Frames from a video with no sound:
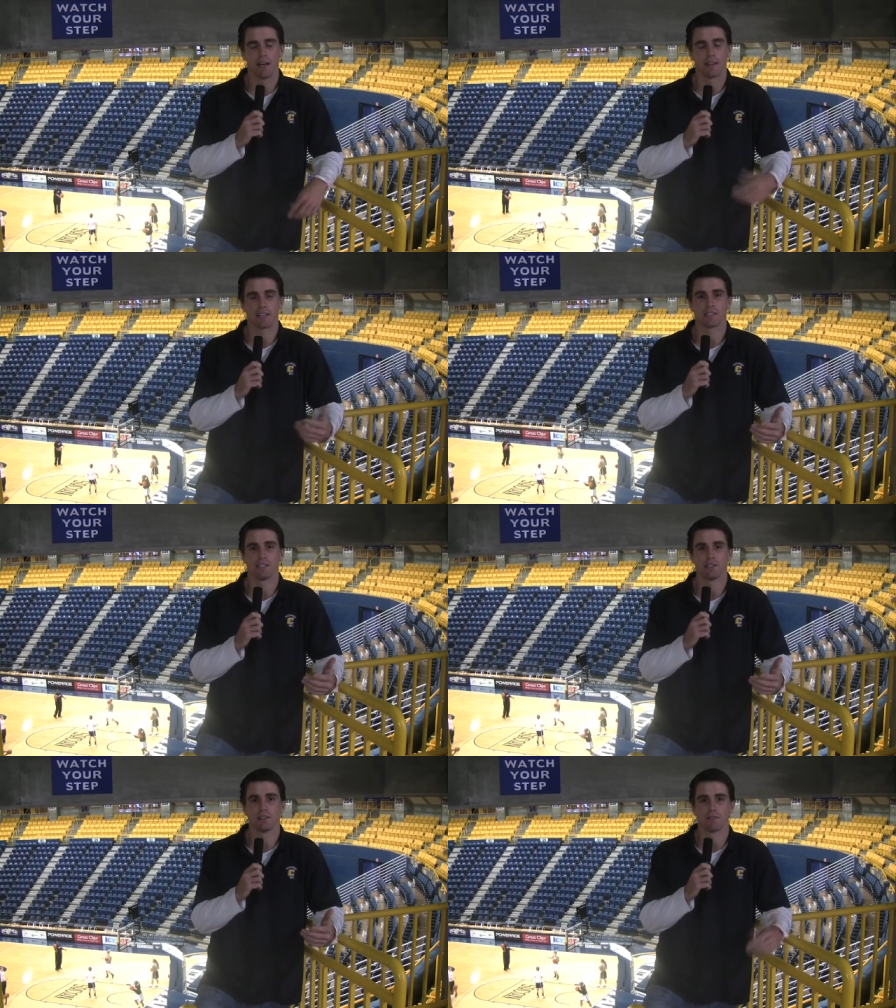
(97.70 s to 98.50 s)
That's going
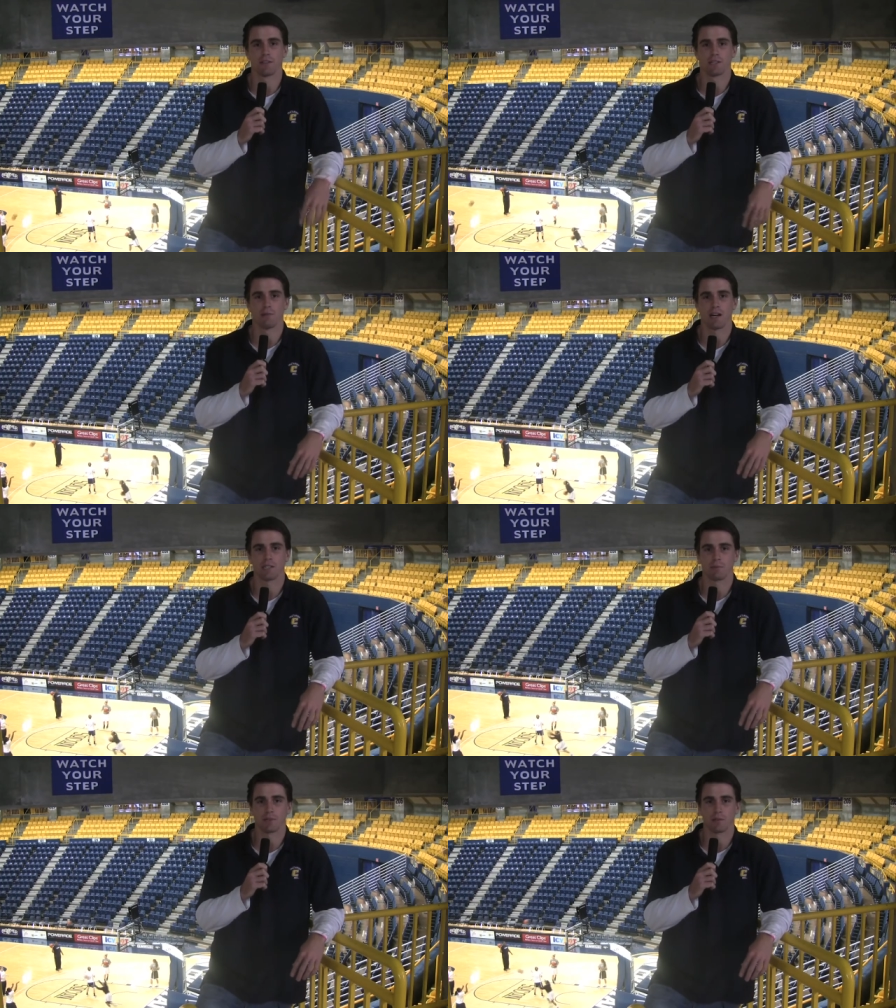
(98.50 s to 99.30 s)
to do it for this Mocs
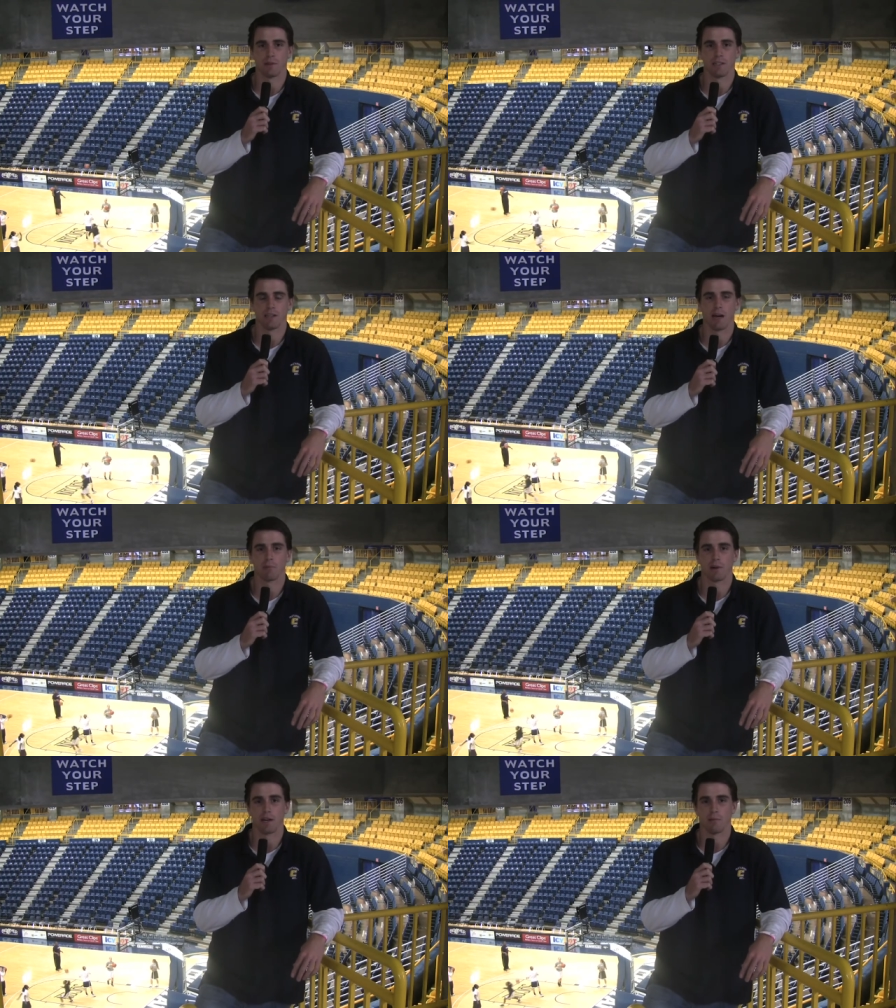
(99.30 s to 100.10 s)
Sports Minute. I'm
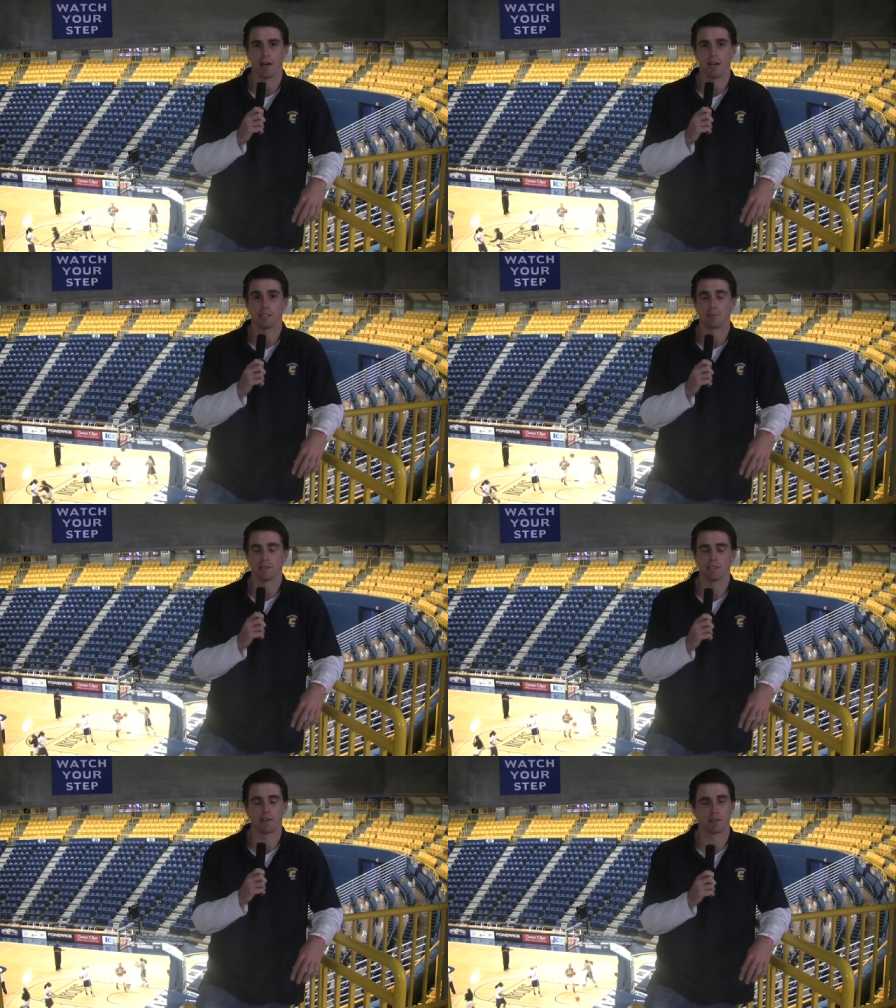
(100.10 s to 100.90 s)
Brian Bass.
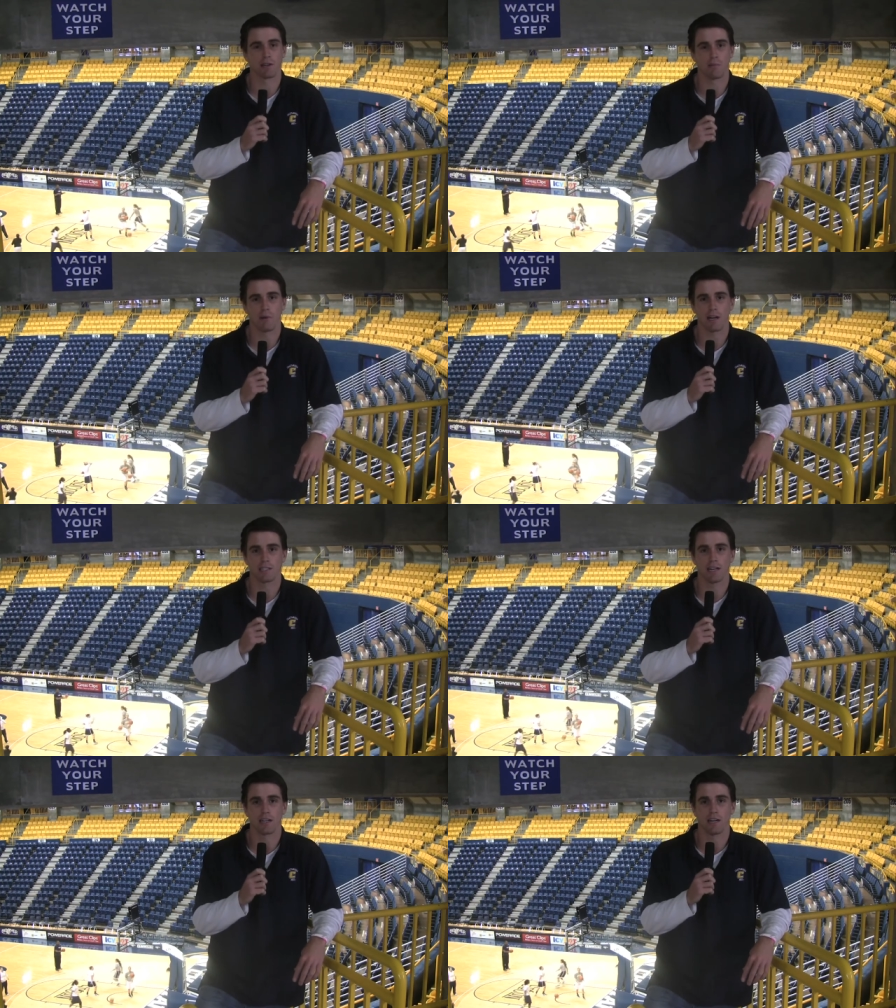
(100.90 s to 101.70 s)
Please go to
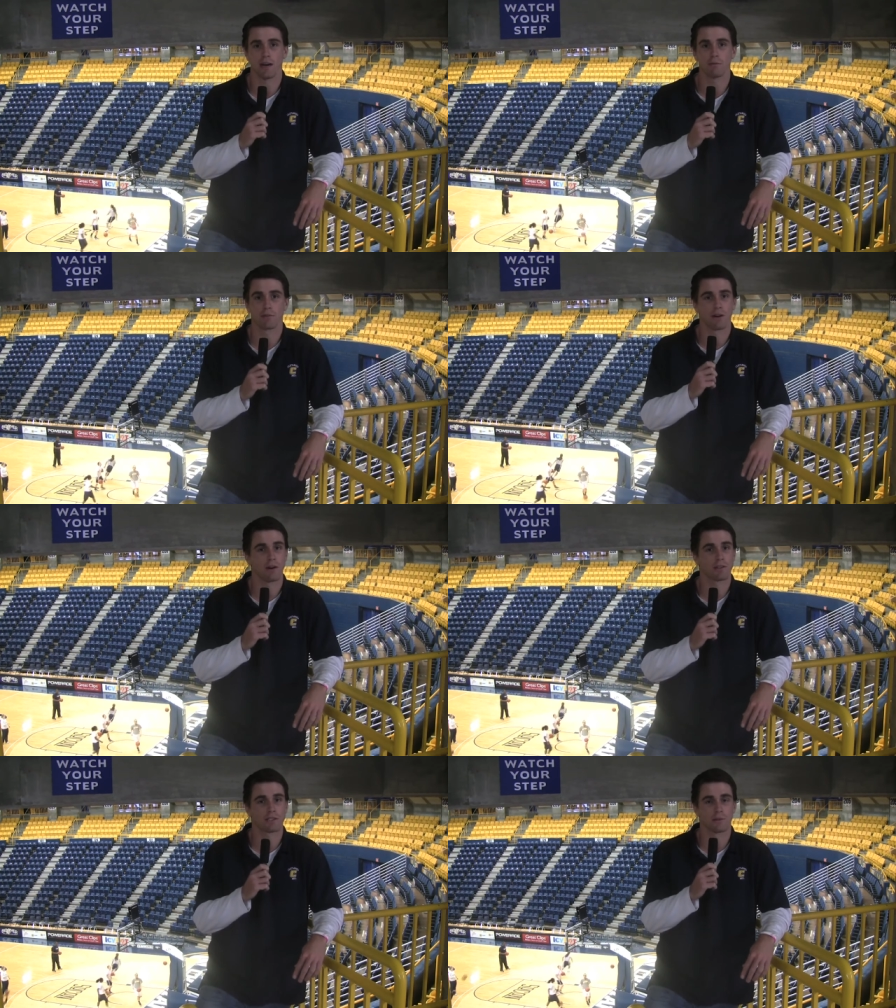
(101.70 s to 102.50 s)
gomocs.com for
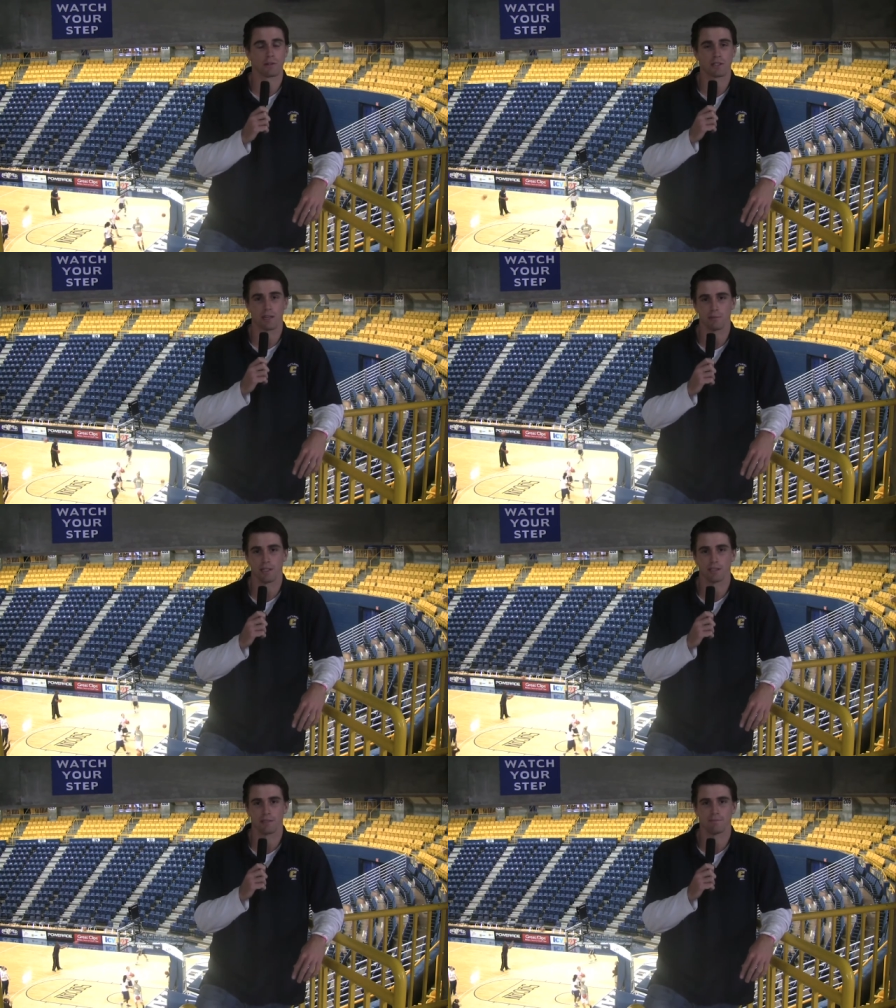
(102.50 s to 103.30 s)
all scores and
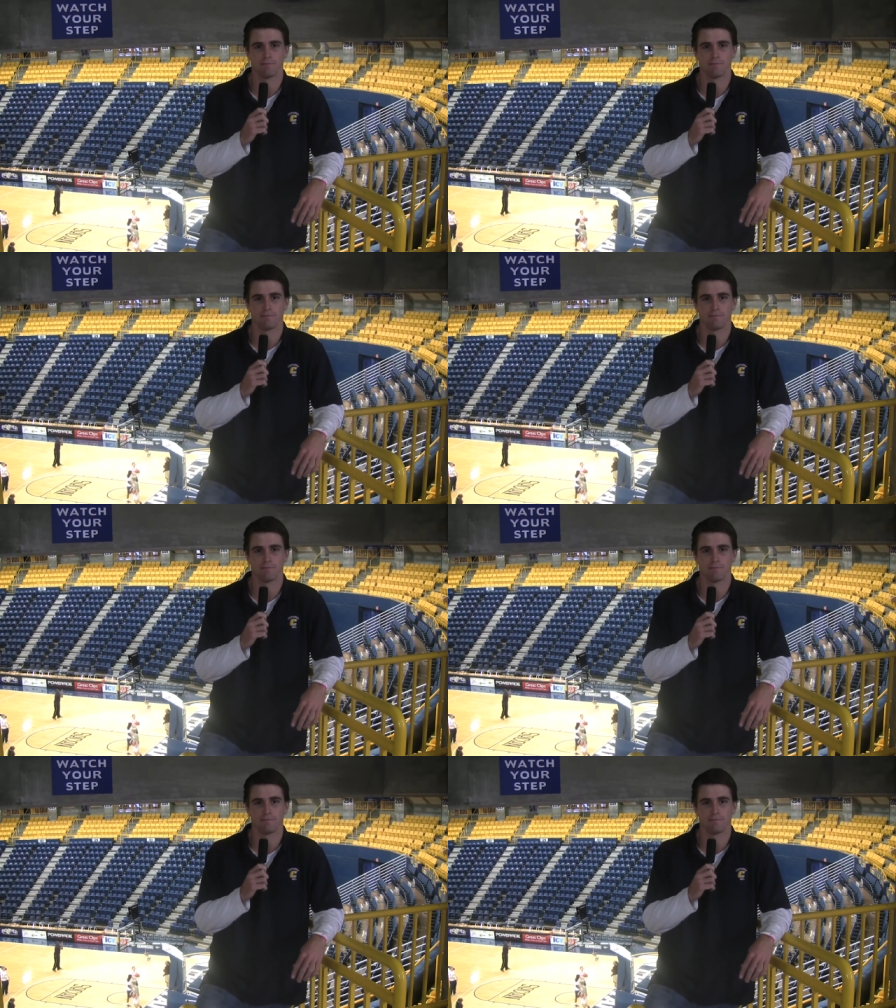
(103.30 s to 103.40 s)
updates.